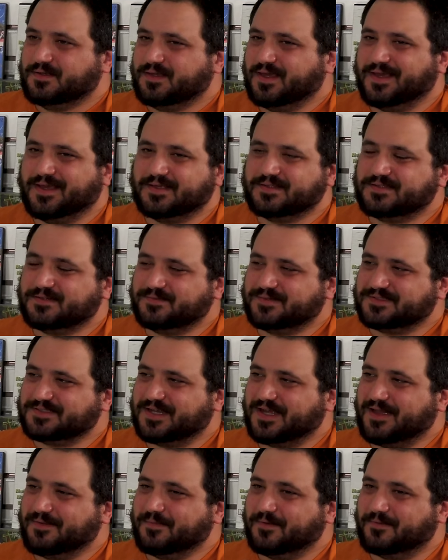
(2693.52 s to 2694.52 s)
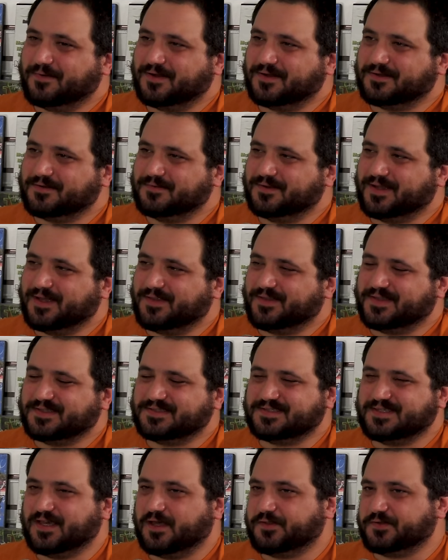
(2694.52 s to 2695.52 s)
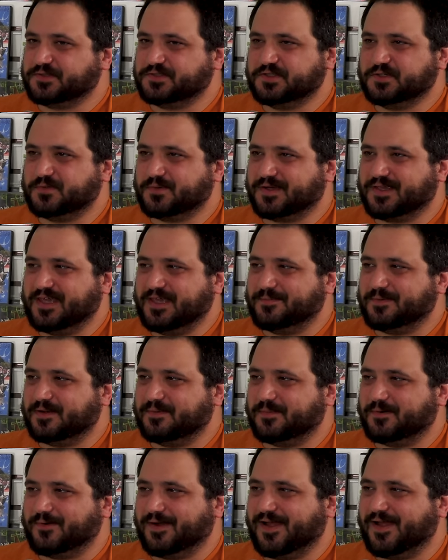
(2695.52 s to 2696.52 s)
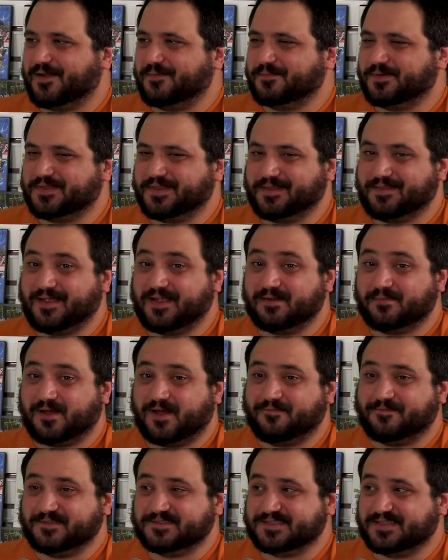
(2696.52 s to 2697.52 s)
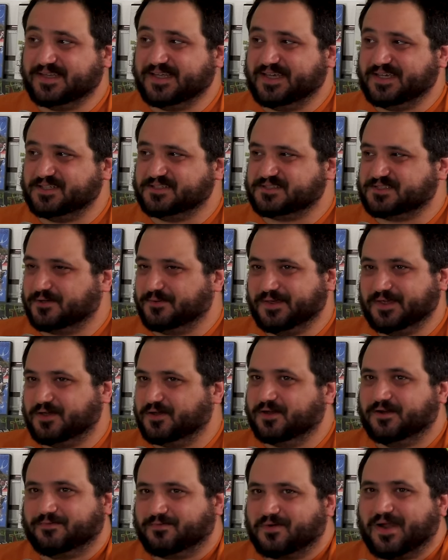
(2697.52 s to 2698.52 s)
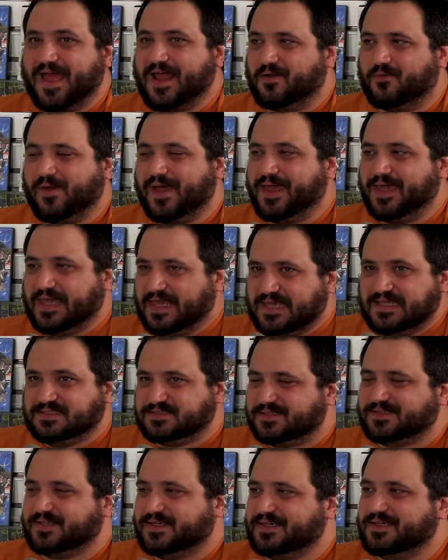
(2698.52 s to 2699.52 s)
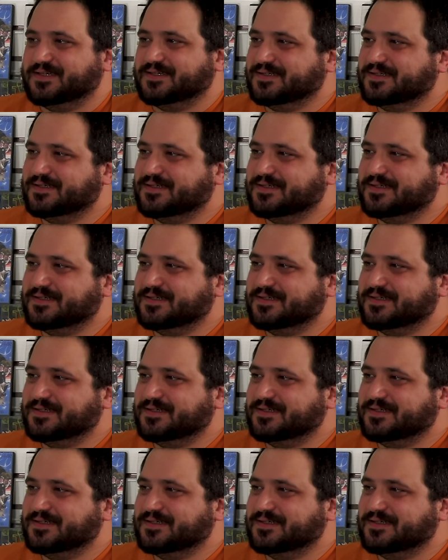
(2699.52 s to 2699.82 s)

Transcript: Yeah, he had so much time to walk away, unless the other two were keeping him around, but they let him off his leash, so he could have ran away easily.